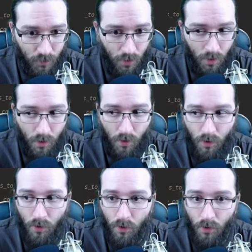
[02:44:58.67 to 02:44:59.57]

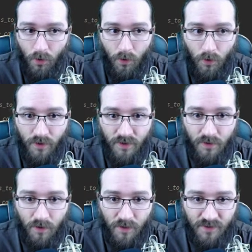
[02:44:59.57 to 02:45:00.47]
No, we need to
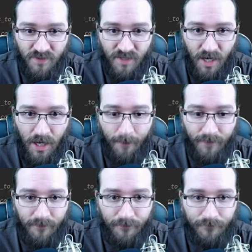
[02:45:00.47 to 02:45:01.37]
go at the top.